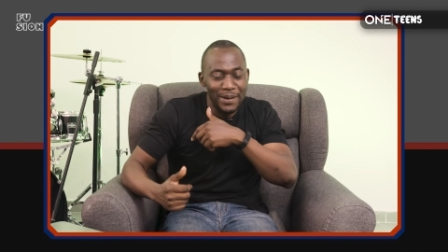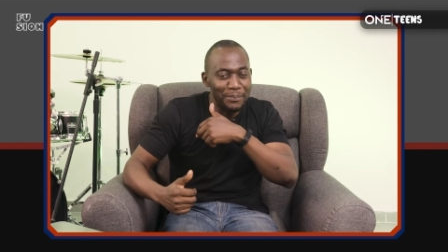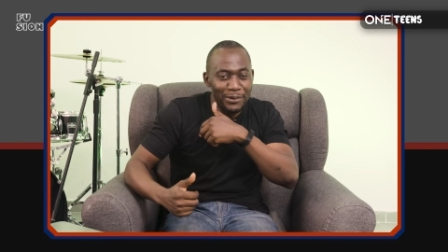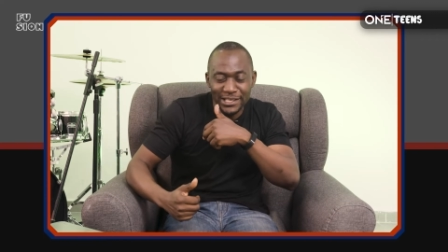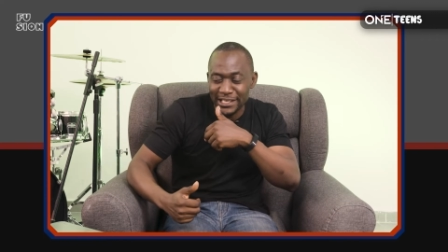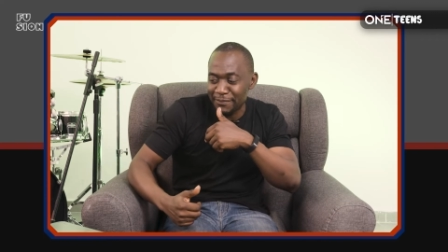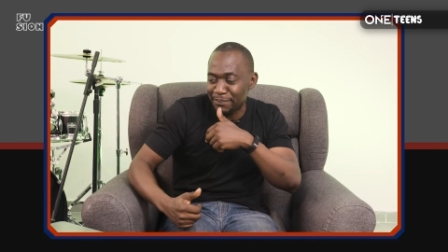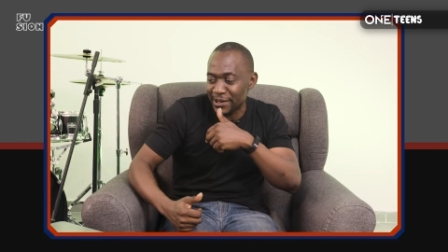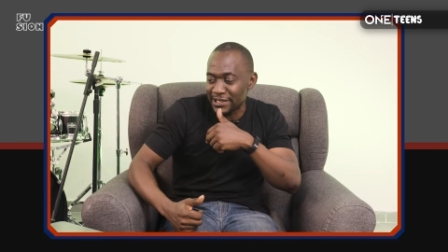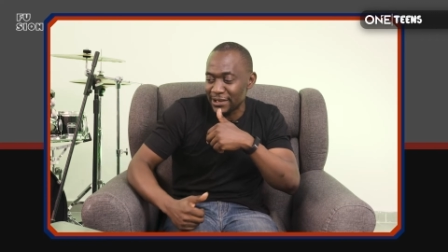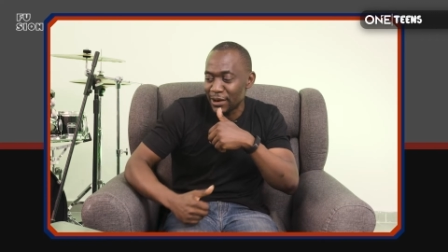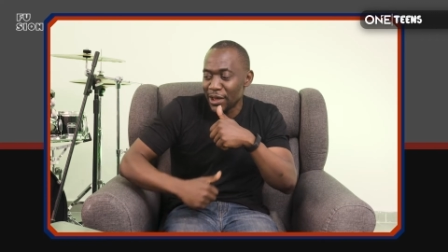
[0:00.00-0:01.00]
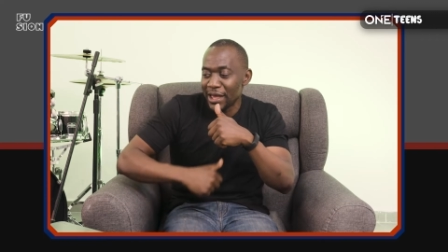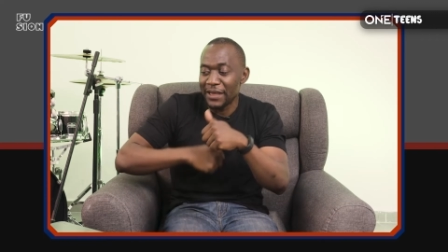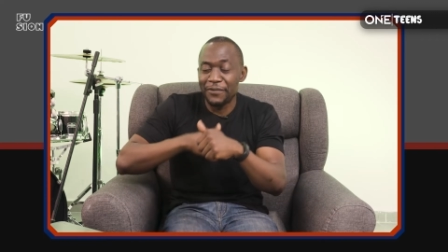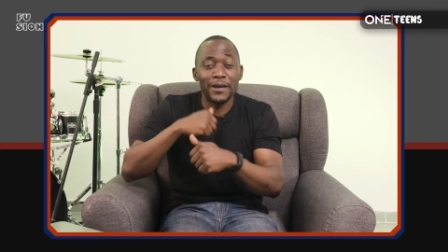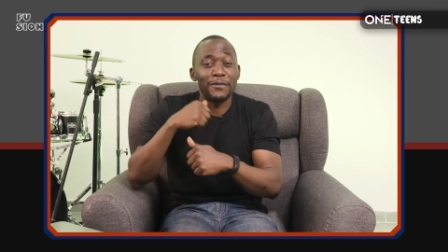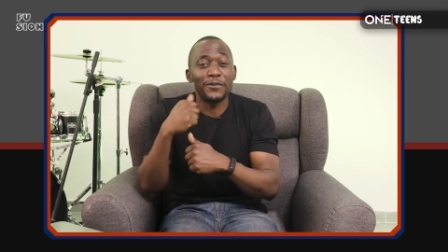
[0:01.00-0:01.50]
a positive person,
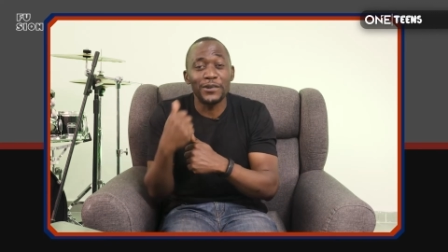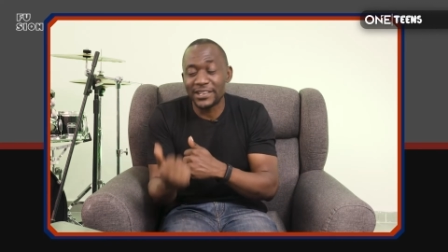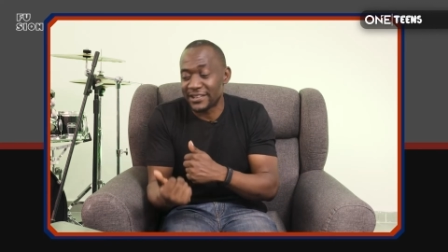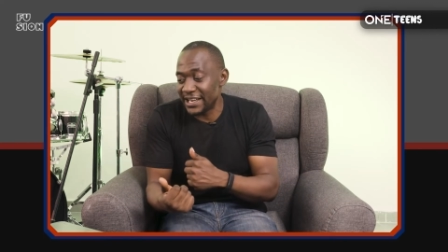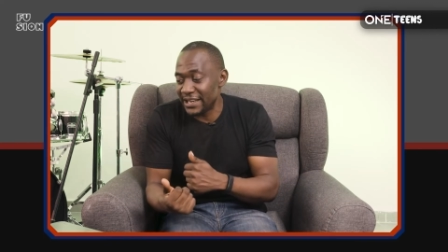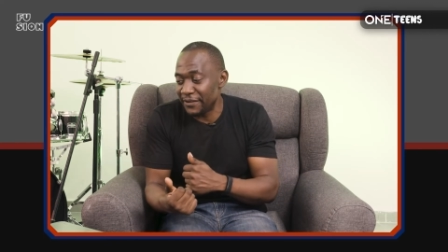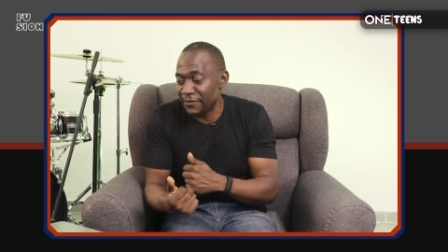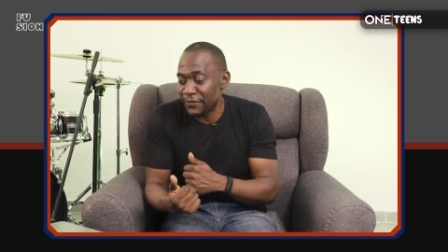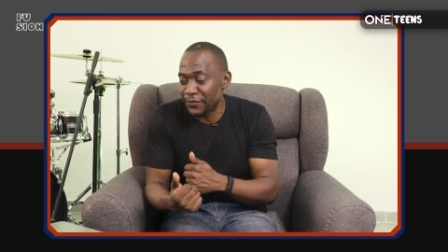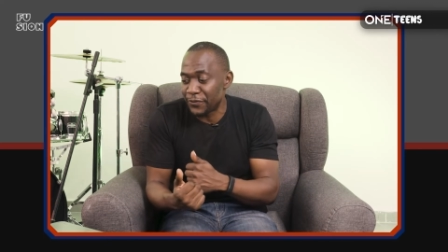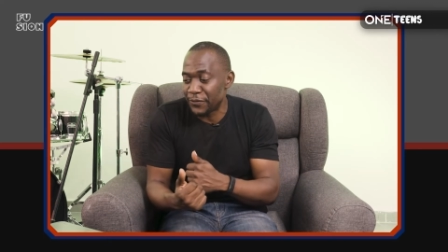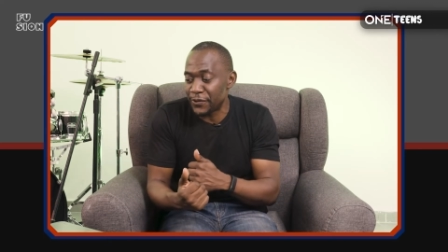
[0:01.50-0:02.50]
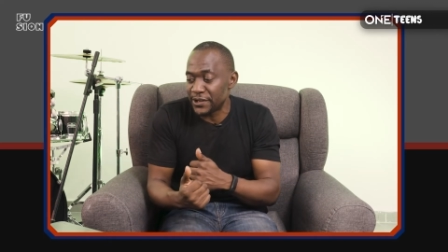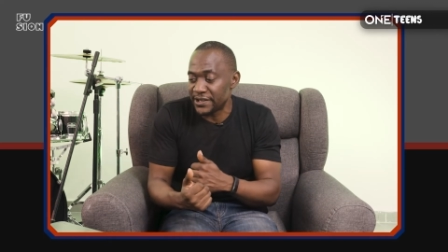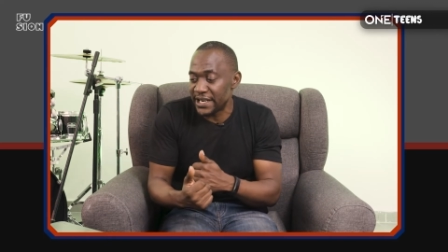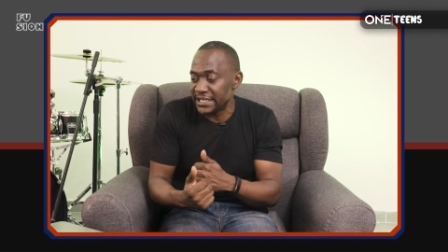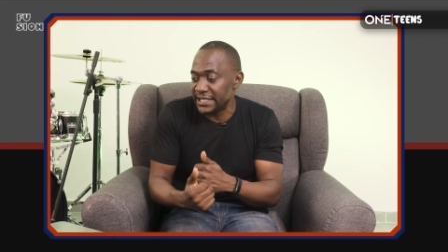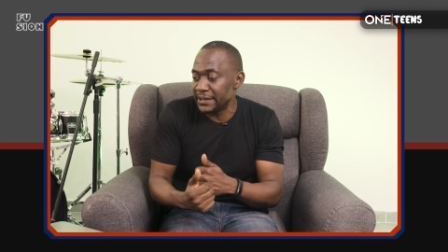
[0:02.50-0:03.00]
if you are frustrated, if it's
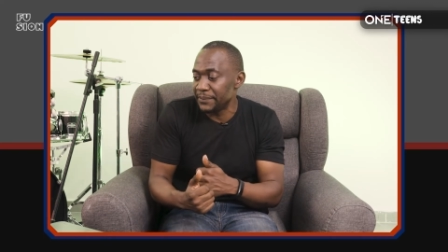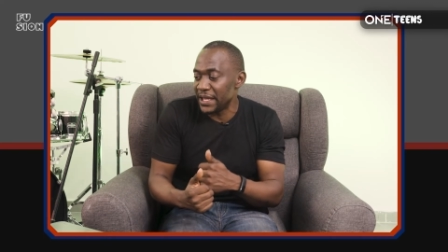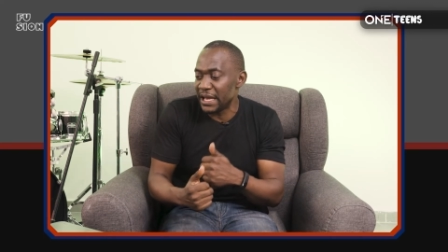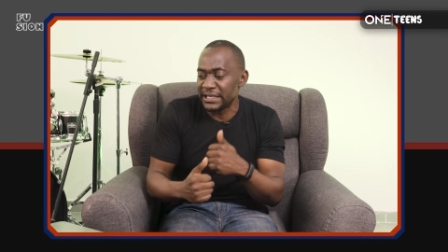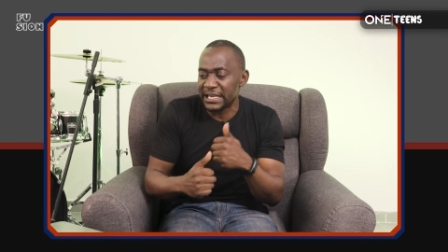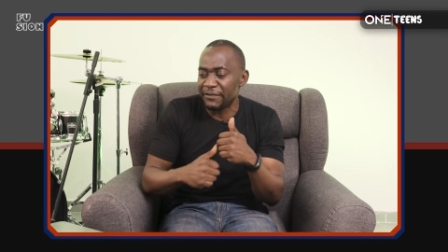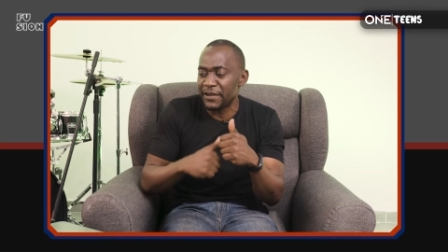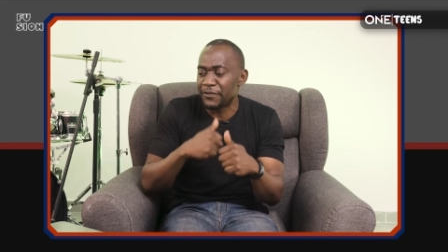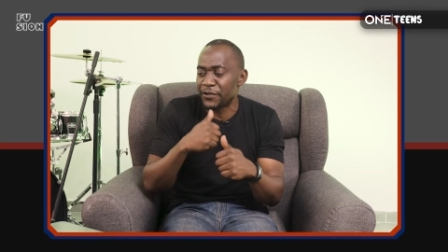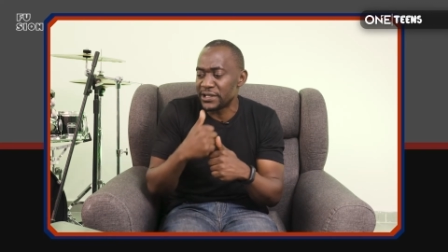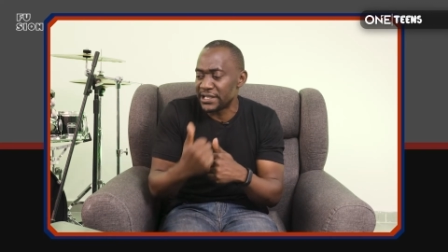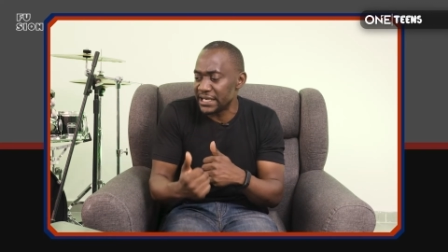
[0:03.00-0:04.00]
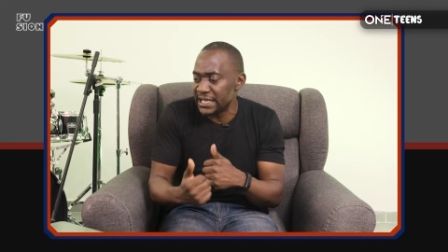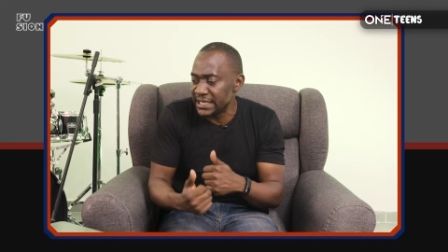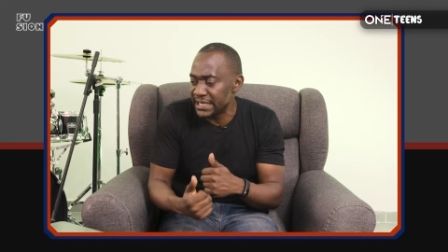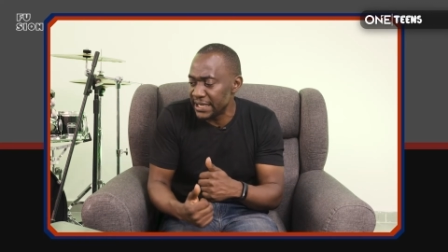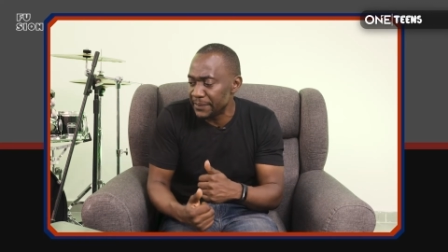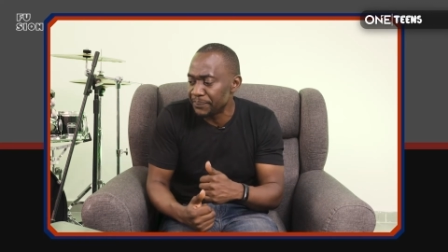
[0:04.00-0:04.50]
frustrating, is uh, having a frustrating
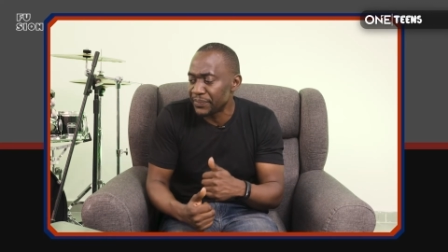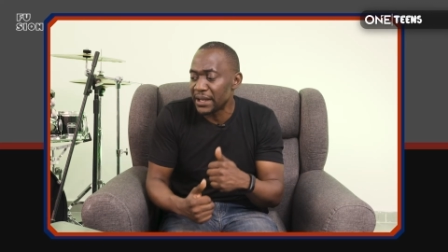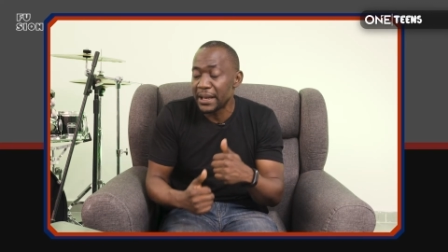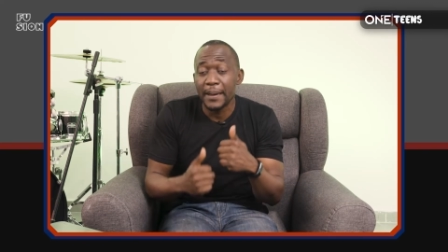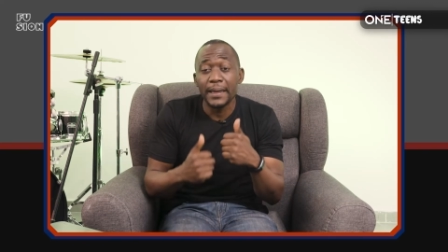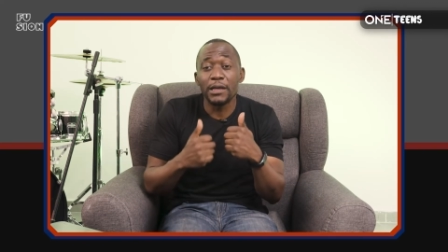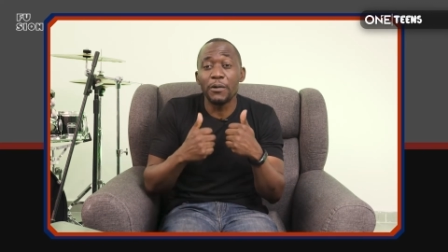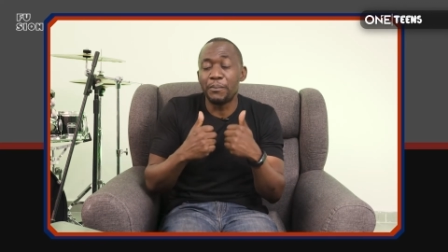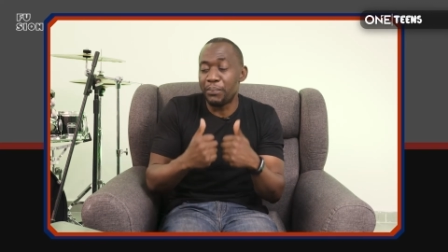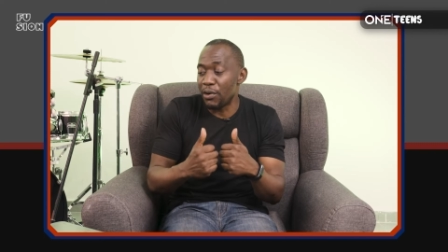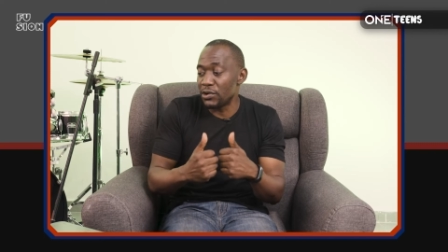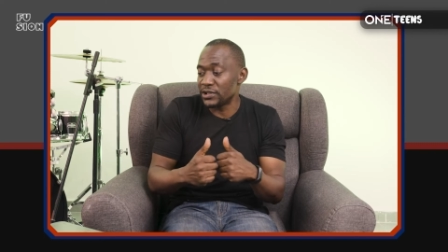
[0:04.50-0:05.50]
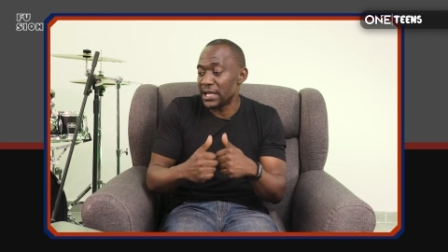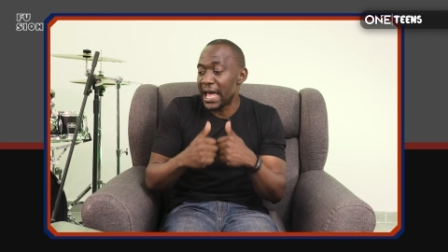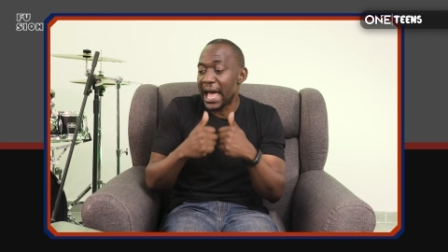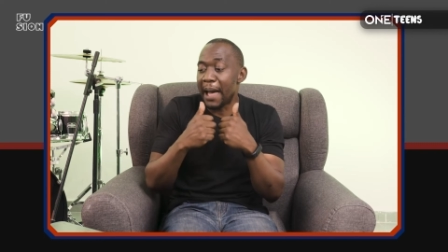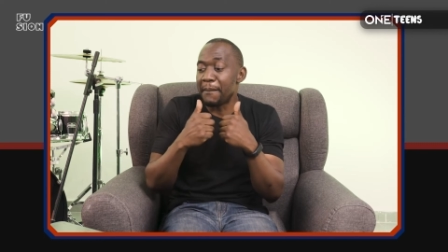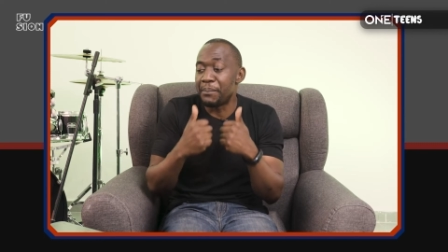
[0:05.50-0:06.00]
day, you pause
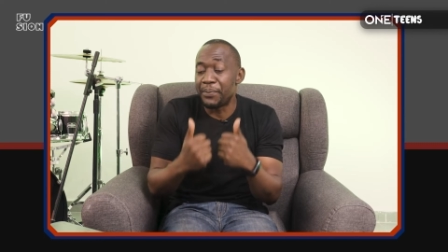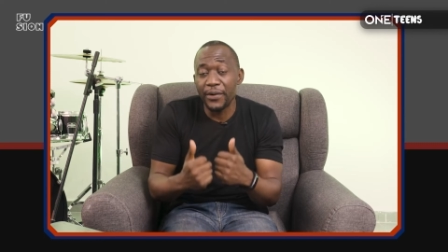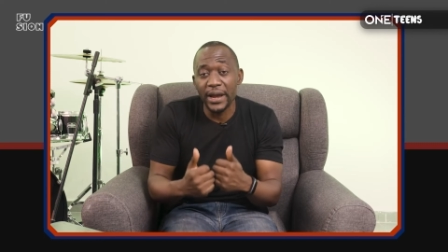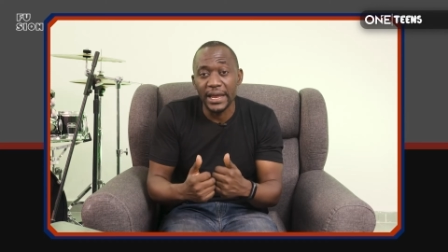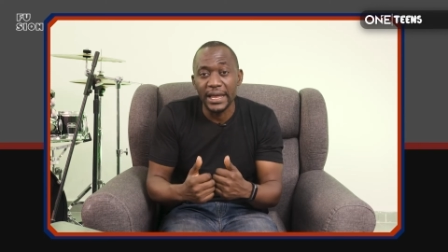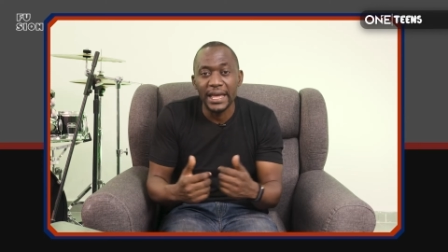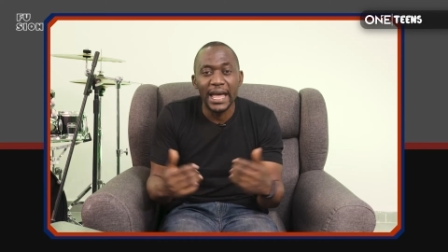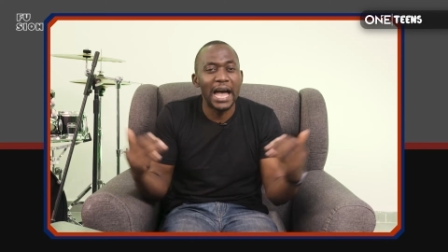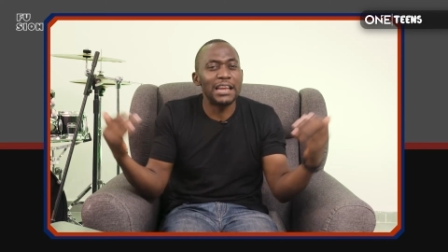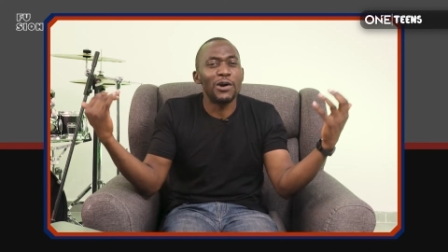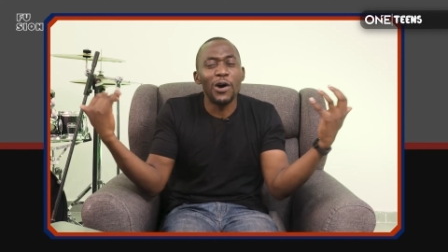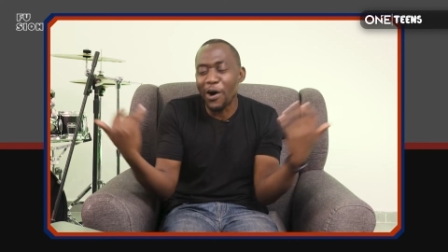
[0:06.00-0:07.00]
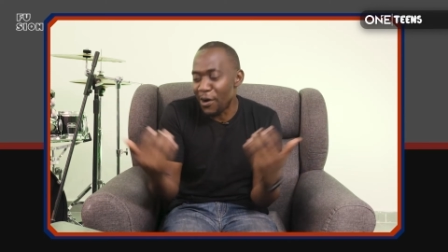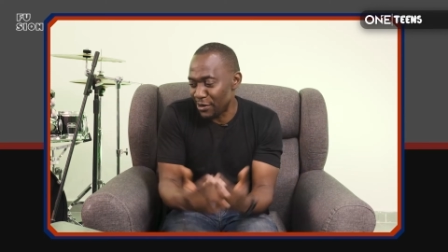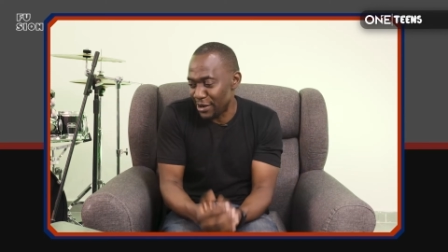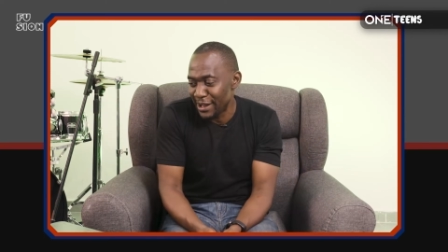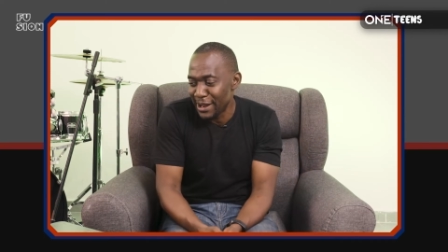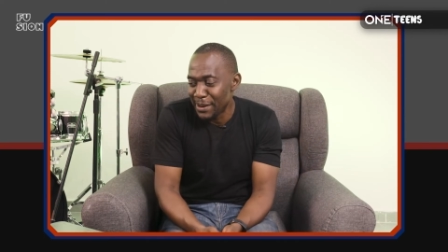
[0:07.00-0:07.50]
and pray and hug.